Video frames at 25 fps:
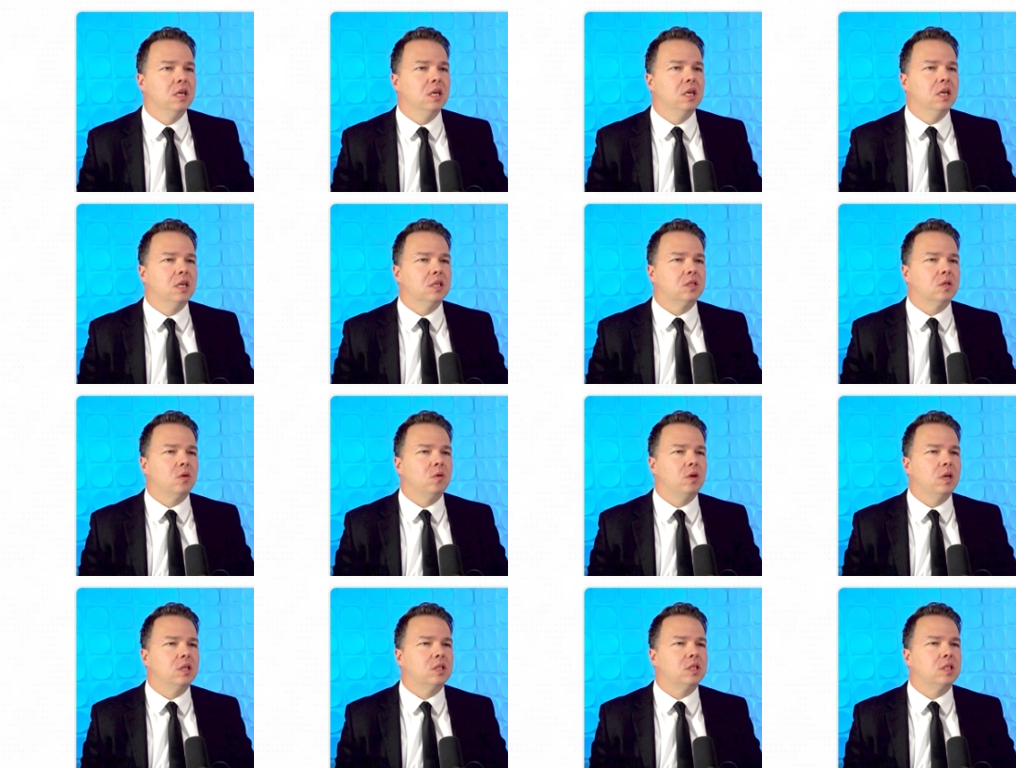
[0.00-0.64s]

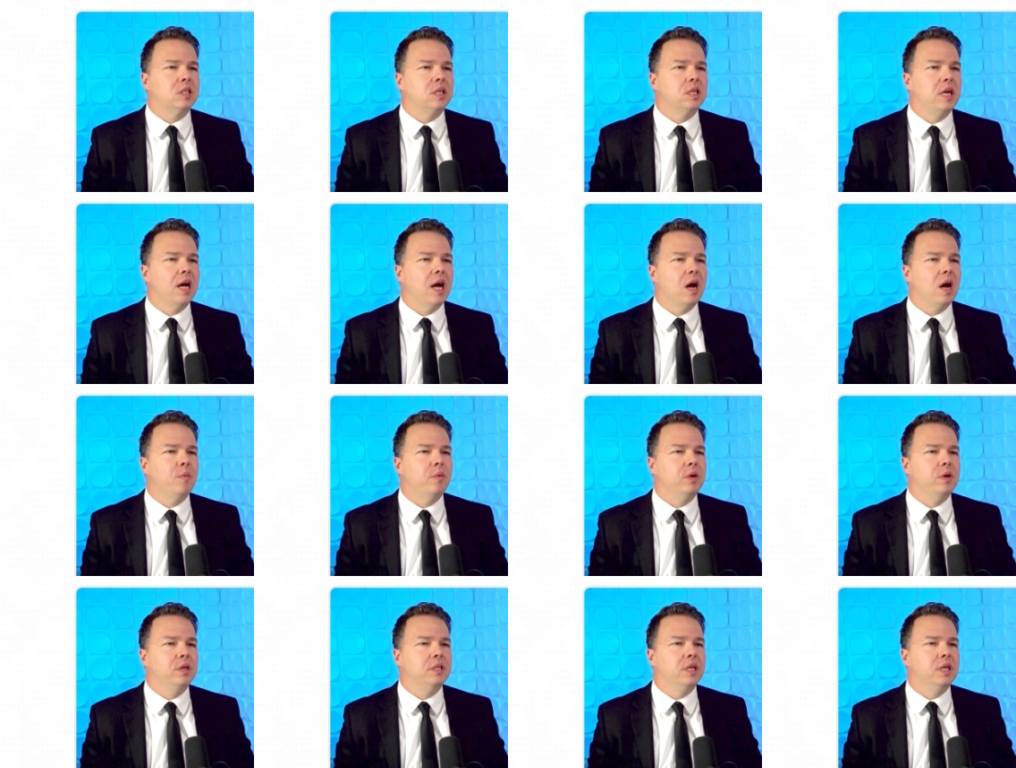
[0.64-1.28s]
So let's see how
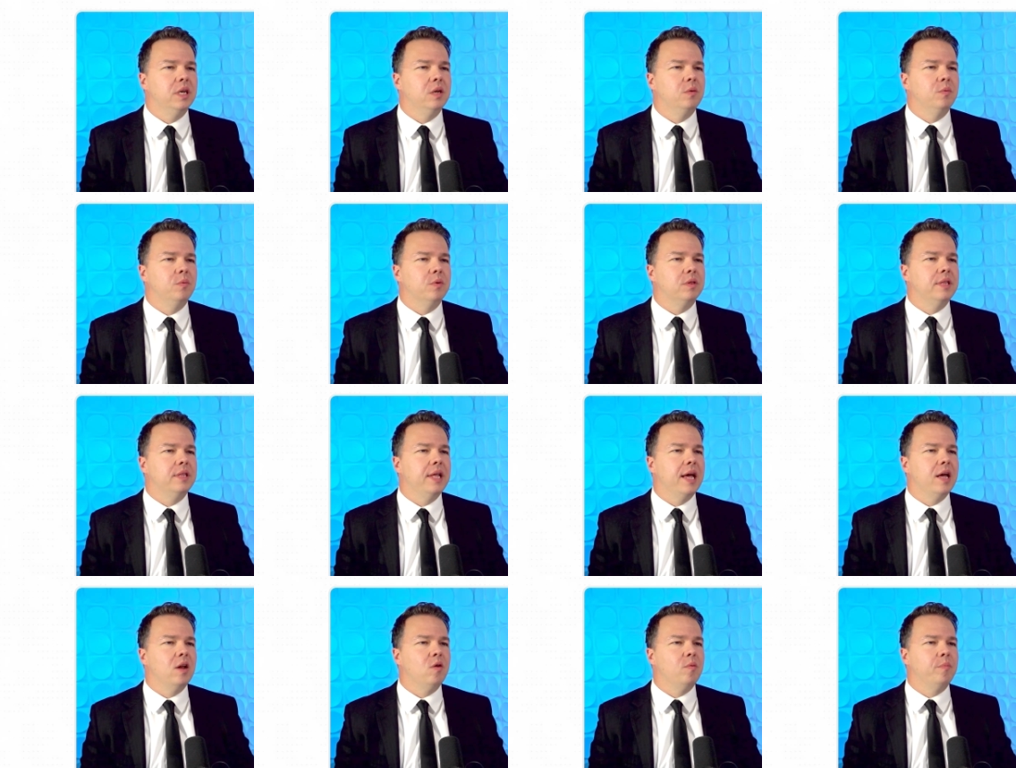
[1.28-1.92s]
we did with
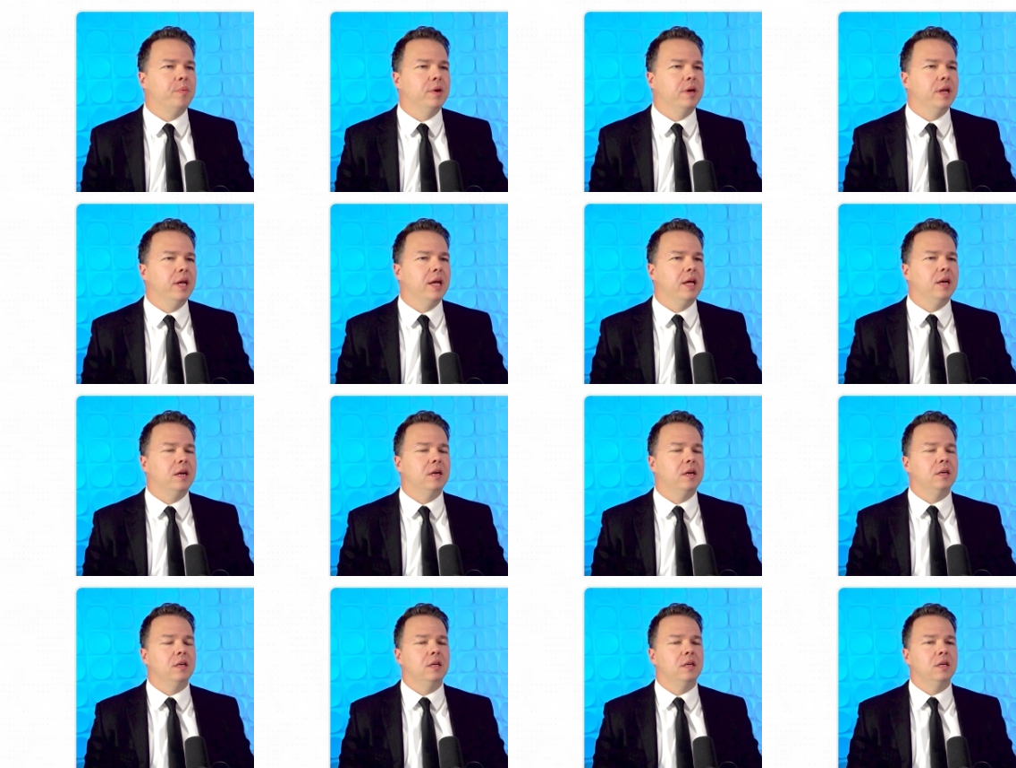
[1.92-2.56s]
Nano
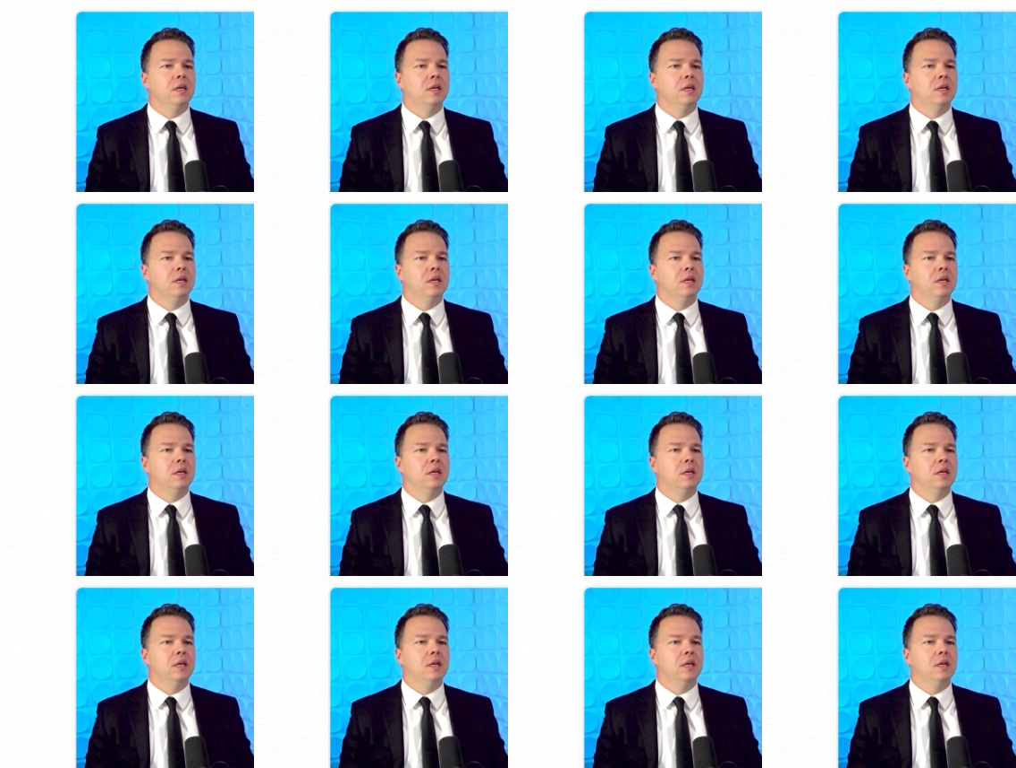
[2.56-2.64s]
Banana.